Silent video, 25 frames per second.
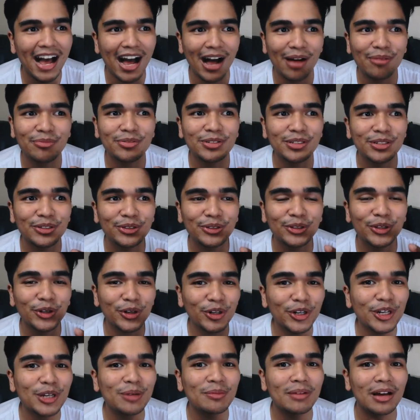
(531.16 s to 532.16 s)
I'm still
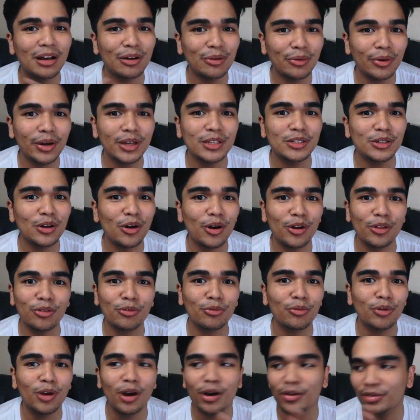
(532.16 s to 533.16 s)
learning my ways all
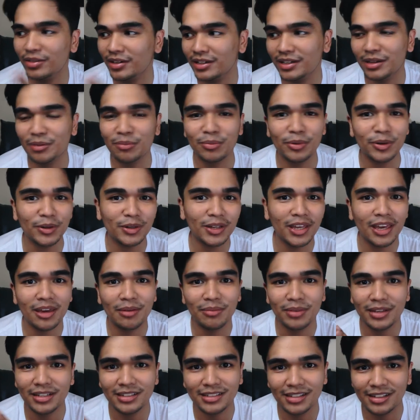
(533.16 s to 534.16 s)
throughout the gimbal
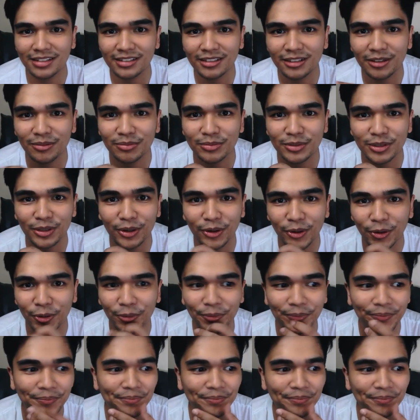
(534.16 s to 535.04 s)
gaming system, so.